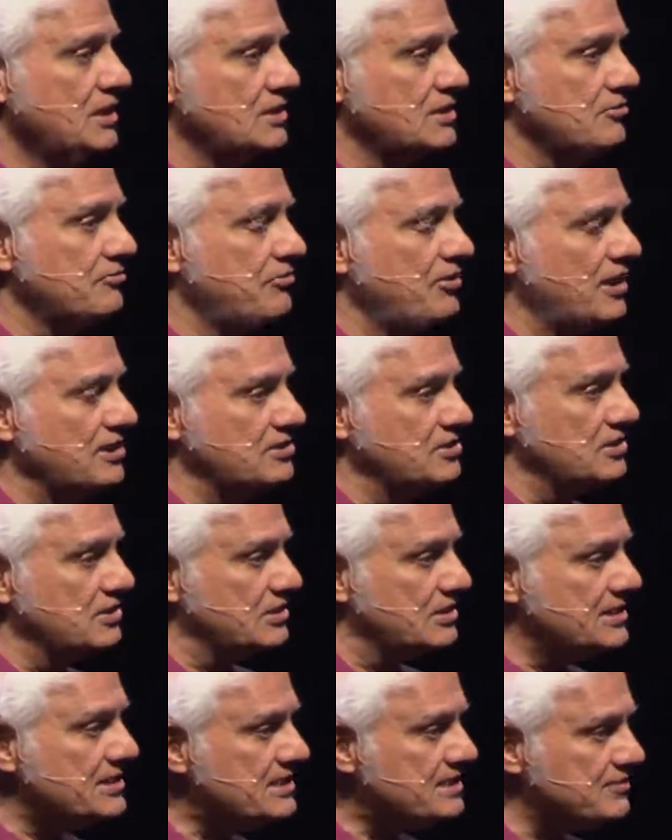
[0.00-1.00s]
The father
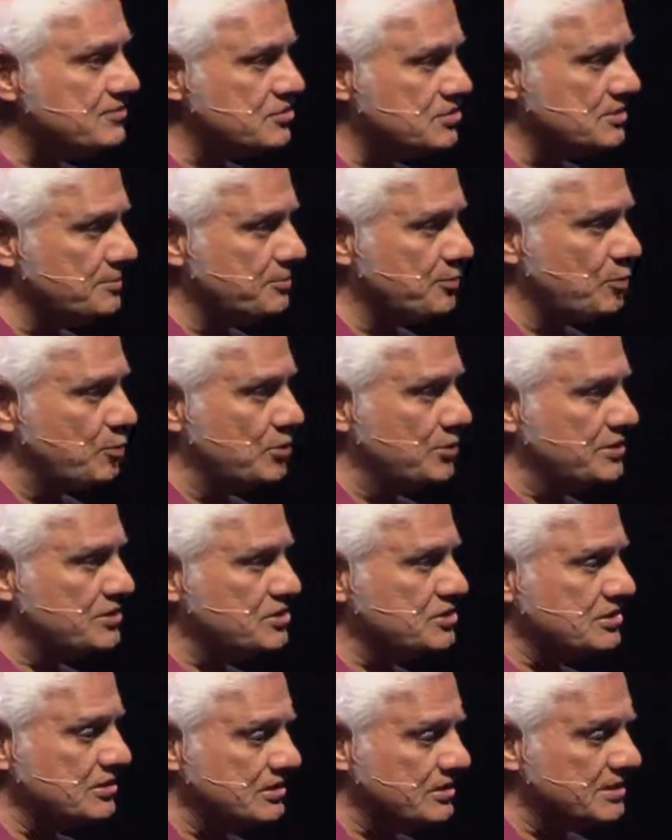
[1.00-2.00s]
leaves the
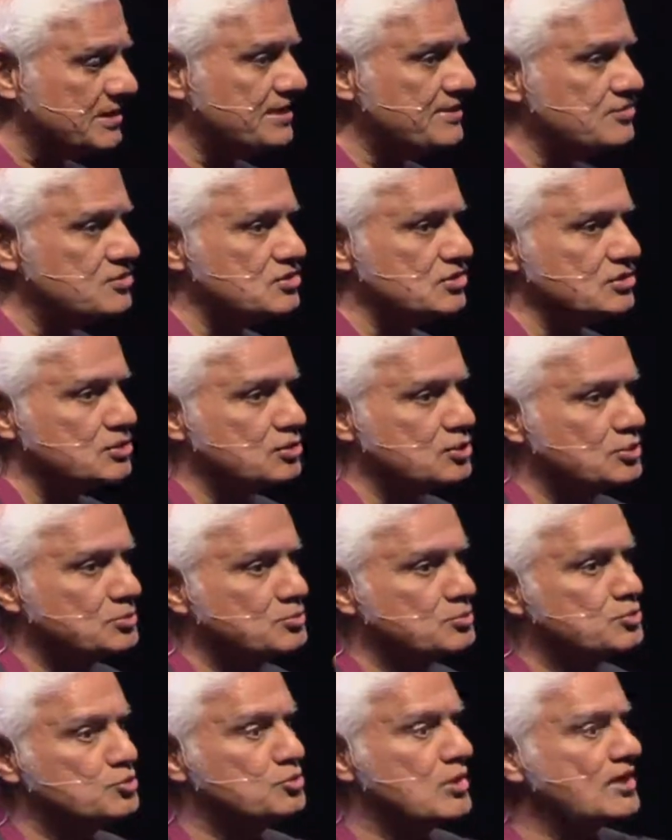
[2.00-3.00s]
porch, leaves the
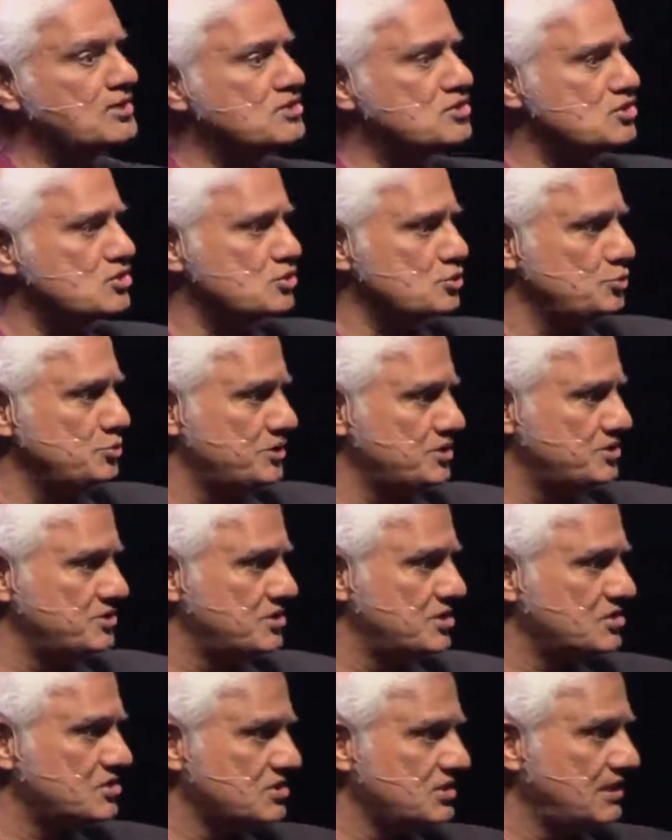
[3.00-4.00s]
home, runs towards
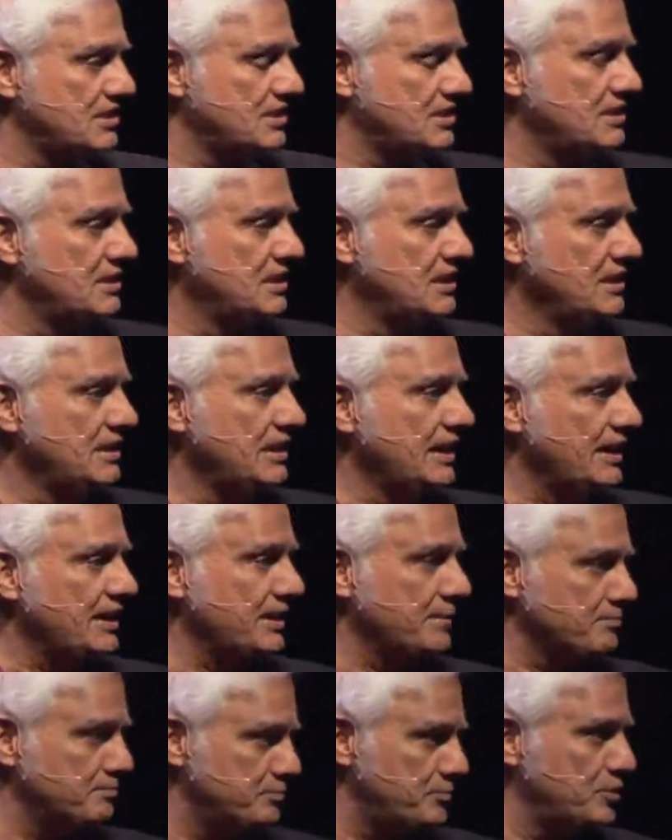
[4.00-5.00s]
the son
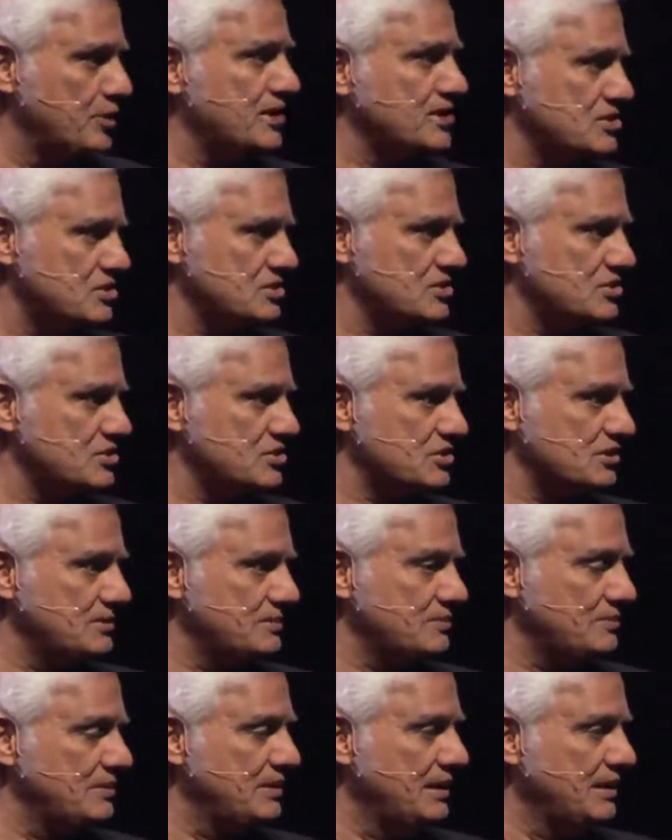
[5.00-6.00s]
and embraces him
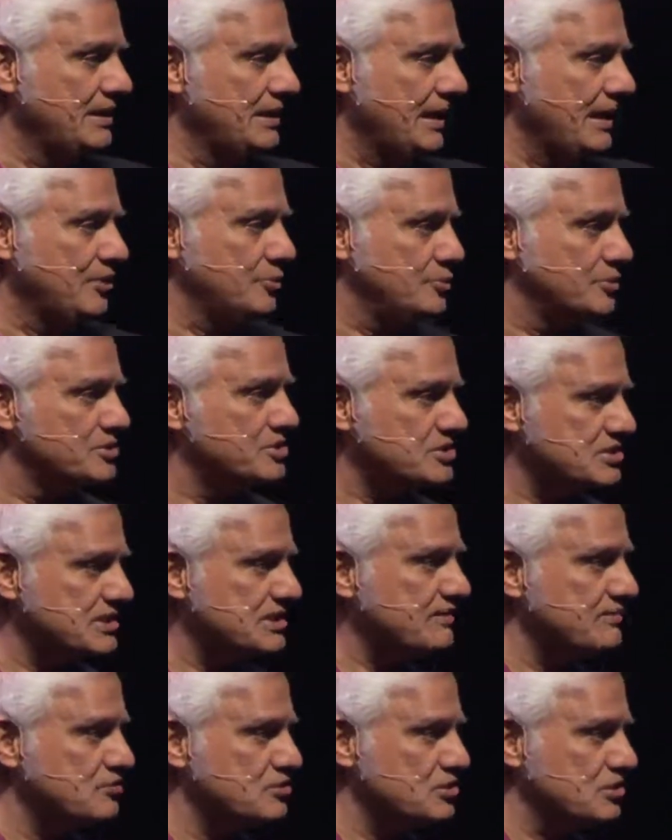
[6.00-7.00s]
and
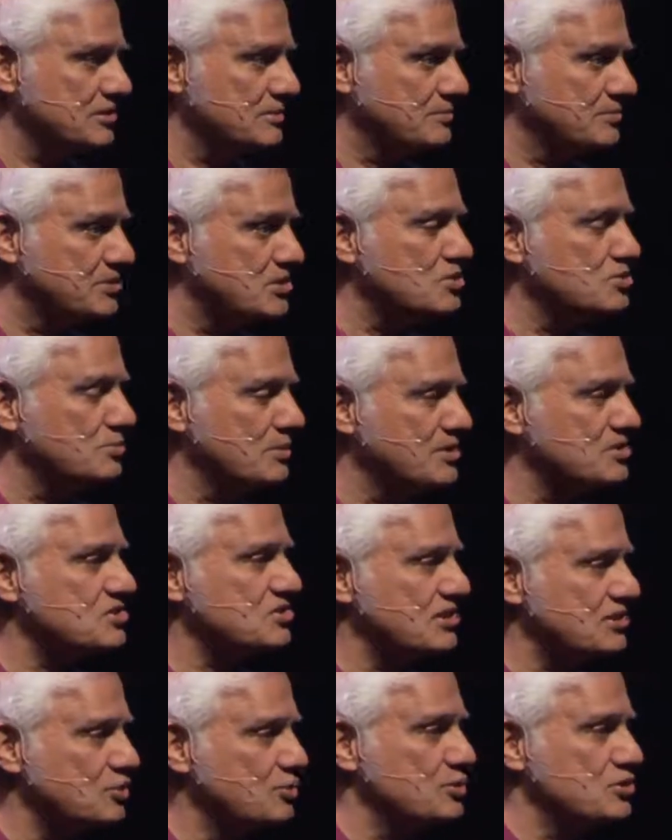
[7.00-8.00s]
receives him. This my
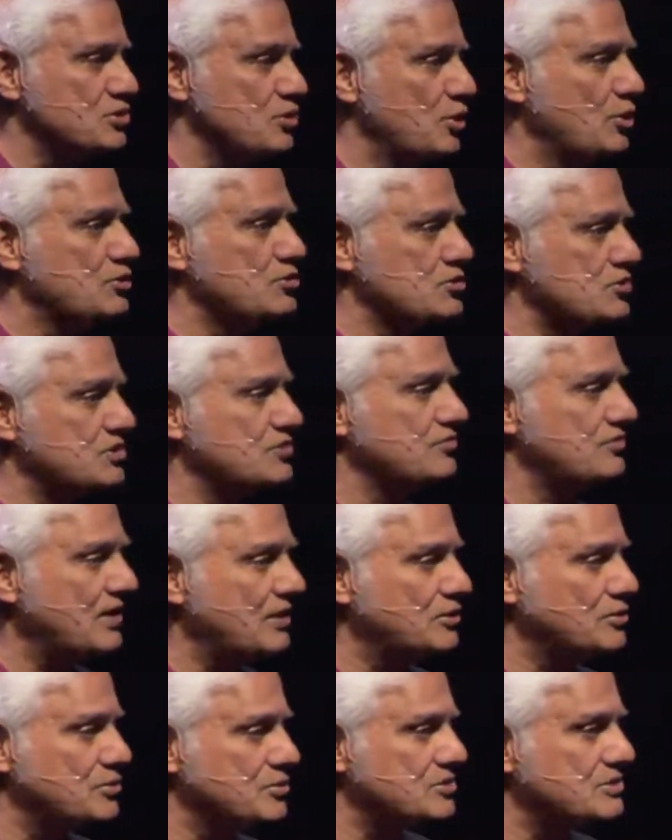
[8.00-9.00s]
son was lost, is
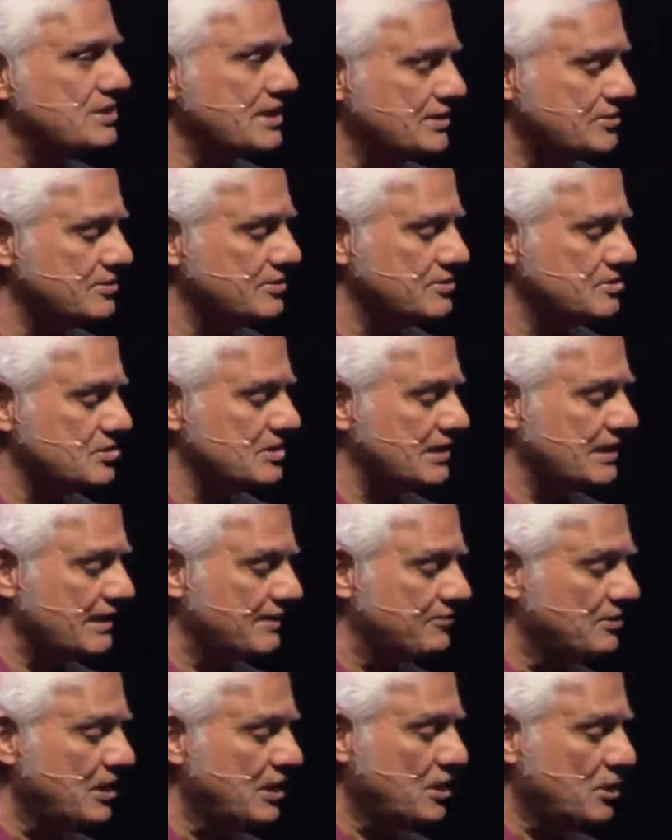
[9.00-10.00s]
found, was dead, is
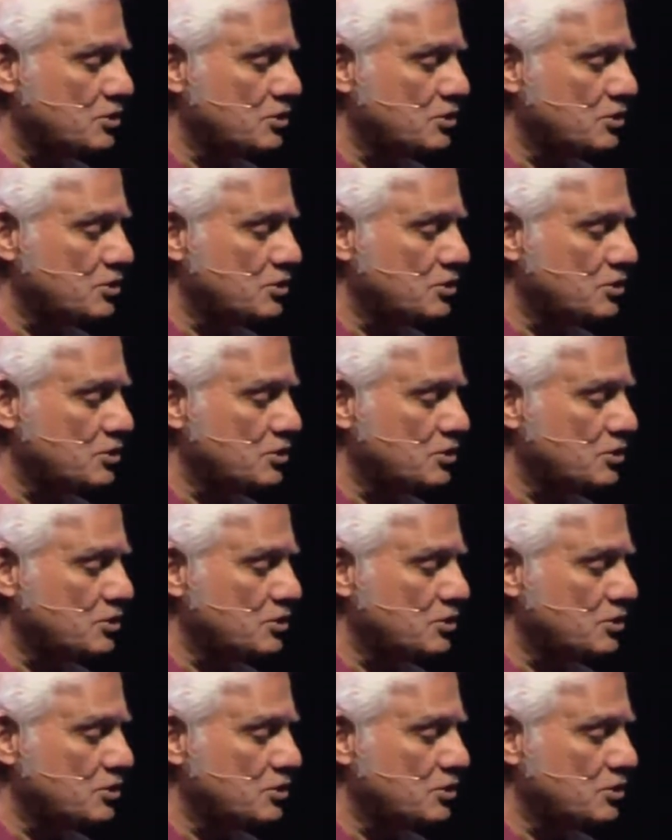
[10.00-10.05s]
alive.